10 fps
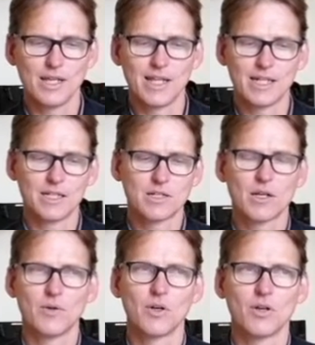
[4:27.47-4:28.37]
that is
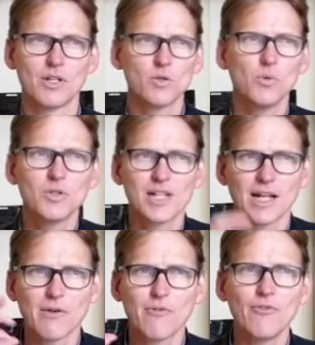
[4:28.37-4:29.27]
going on. It's almost
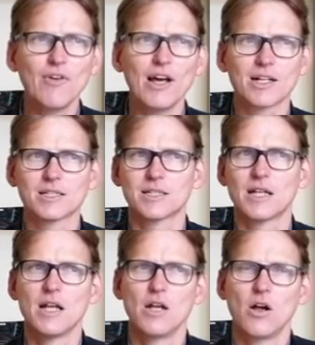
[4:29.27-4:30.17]
like a
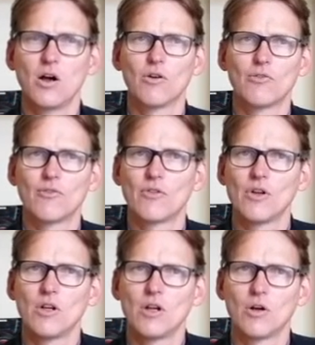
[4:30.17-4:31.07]
flux of
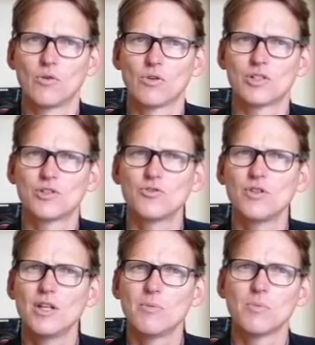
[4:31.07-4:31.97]
or a
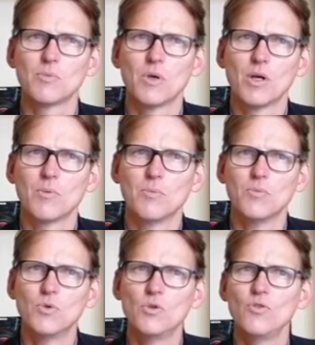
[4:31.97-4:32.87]
stream
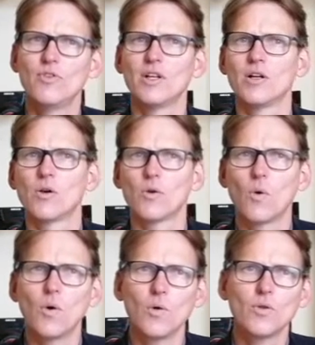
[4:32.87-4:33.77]
moving
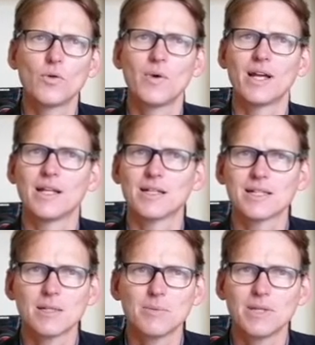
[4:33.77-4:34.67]
all the way.
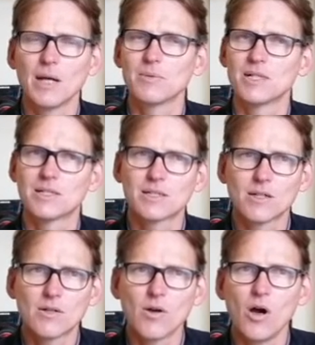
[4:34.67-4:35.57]
Sometimes
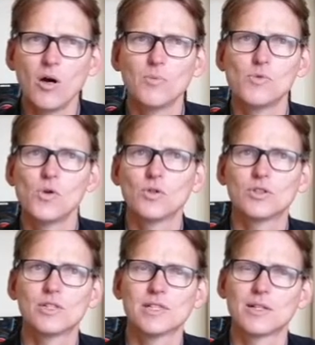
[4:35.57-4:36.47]
it's calm
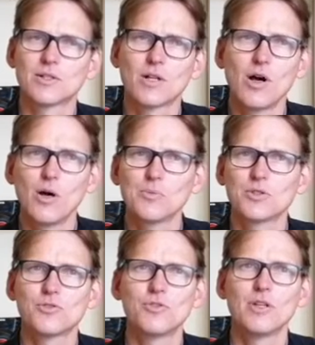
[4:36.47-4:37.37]
waters, the calm
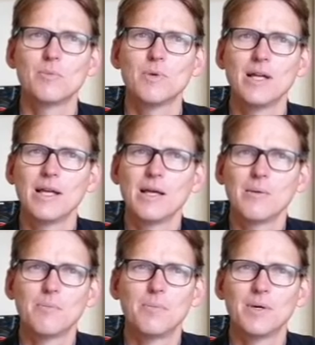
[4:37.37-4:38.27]
stream,
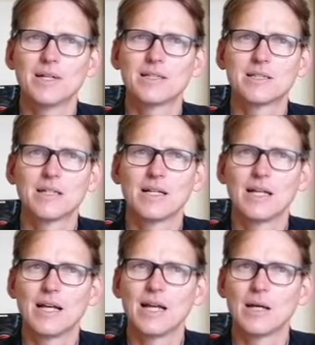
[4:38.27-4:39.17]
but
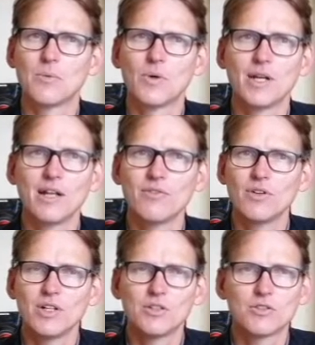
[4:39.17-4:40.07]
uh,
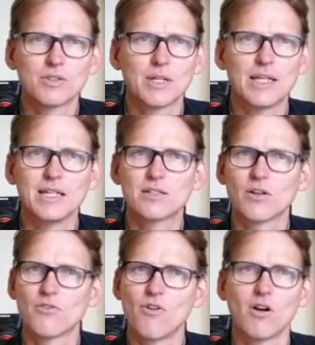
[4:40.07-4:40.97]
whenever it hits
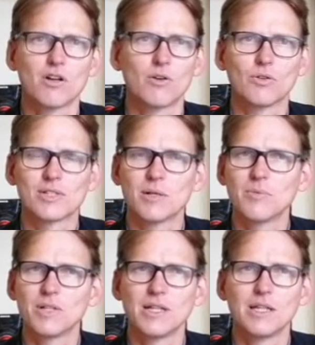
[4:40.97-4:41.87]
a rock or
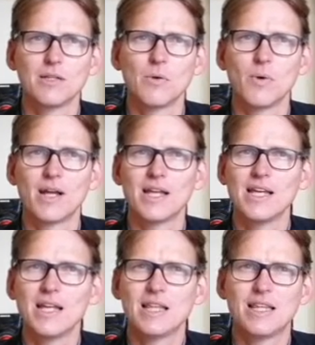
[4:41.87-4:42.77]
something in the
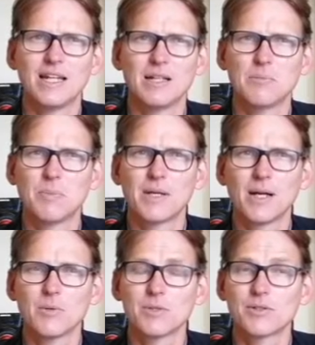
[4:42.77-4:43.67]
way, then it
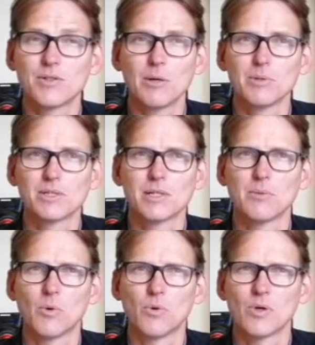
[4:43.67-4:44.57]
becomes
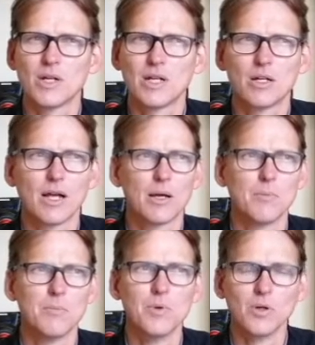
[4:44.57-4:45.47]
troublesome or uh,
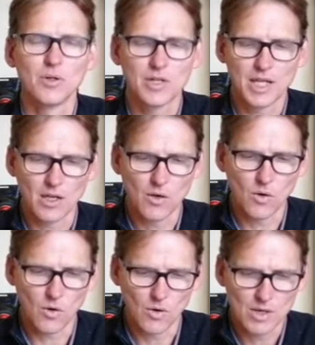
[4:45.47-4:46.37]
milky
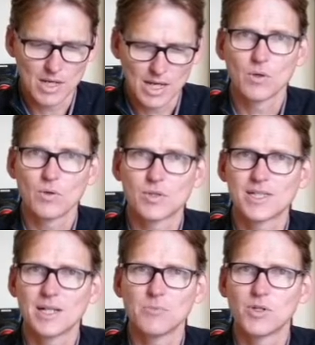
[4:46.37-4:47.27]
or or
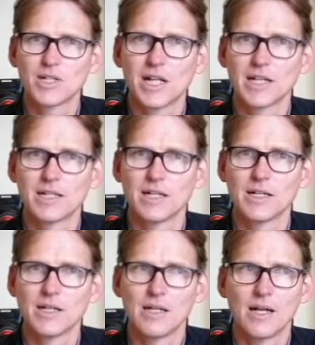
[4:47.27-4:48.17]
somewhat like
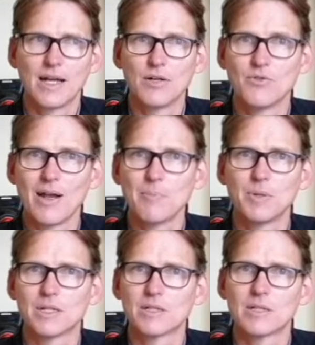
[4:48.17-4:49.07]
a, a
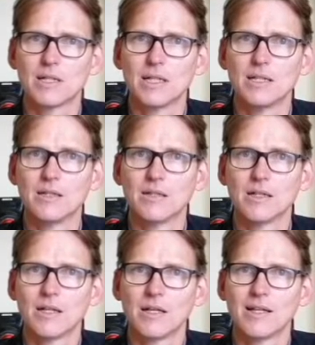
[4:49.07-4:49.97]
rapid in